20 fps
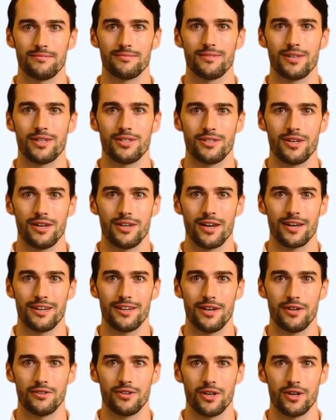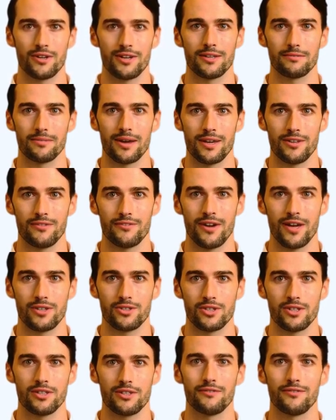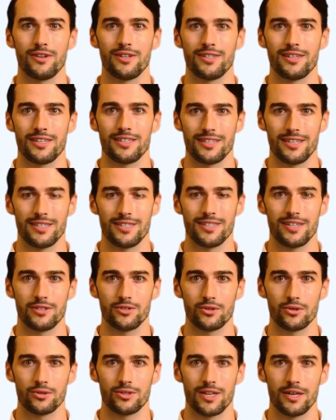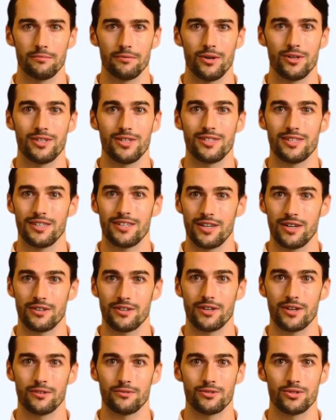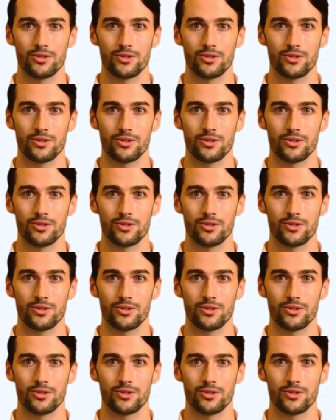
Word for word: The sterile area in manufacturing facilities includes a processing area,